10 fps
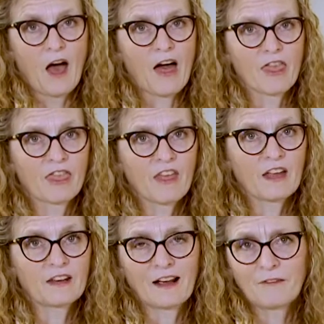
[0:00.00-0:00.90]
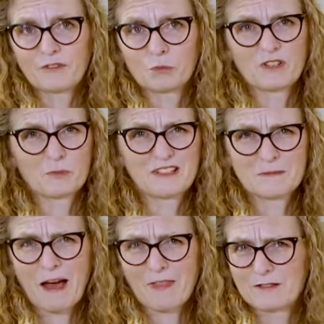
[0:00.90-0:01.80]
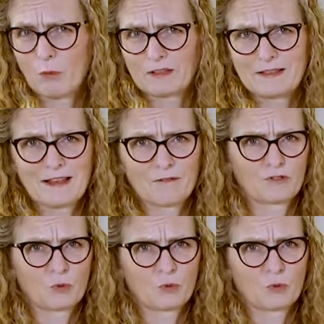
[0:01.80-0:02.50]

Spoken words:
And then afterwards, when it's about the 27th,